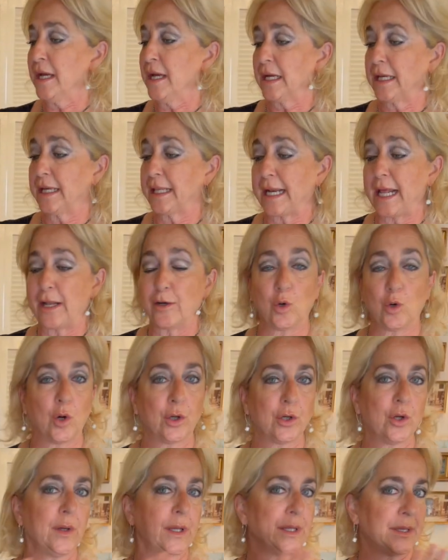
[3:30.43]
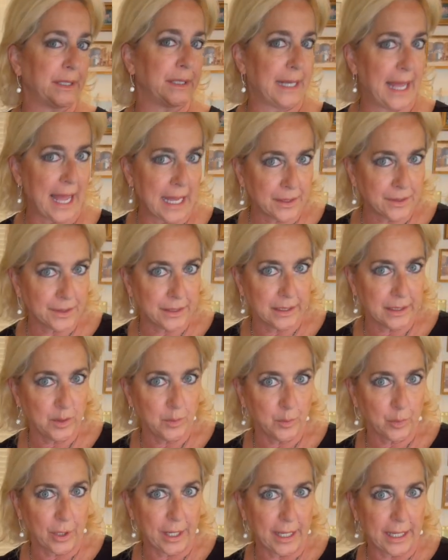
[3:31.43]
Granoro is an excellent
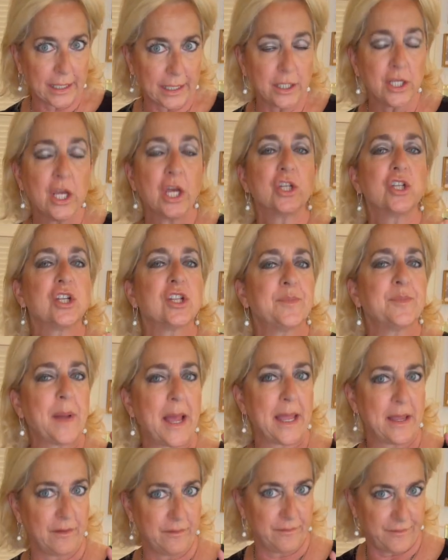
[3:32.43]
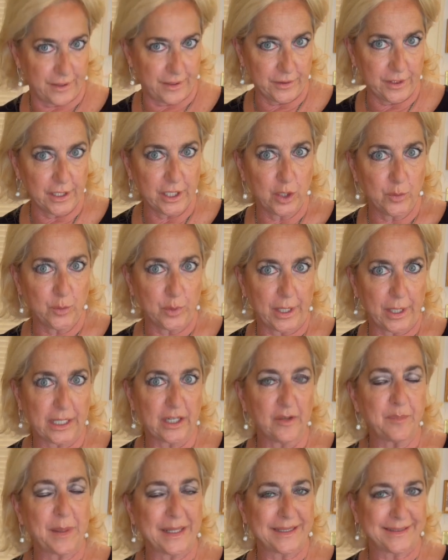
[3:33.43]
brand. Just buy a very good brand
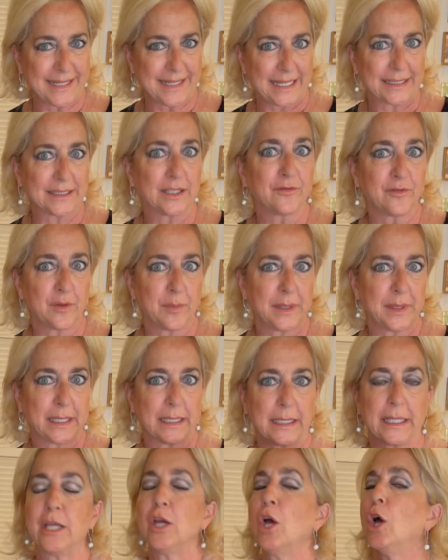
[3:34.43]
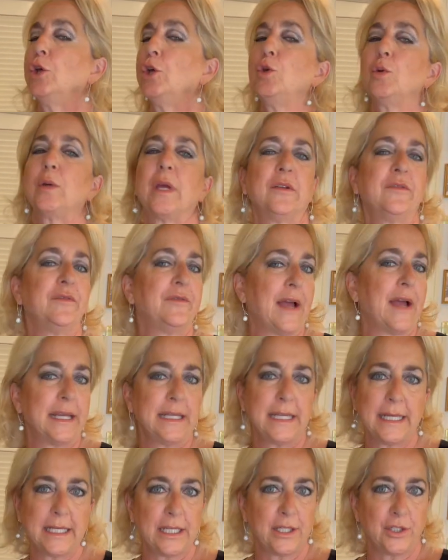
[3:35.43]
of passata from Italy. You can find
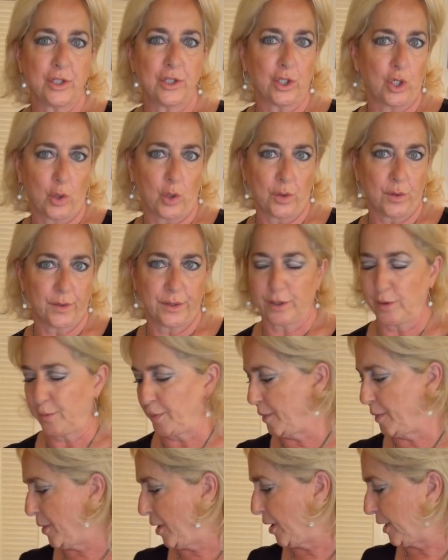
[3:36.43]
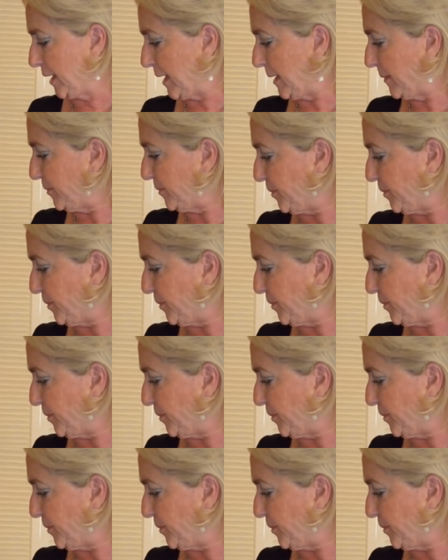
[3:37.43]
it in your local supermarket.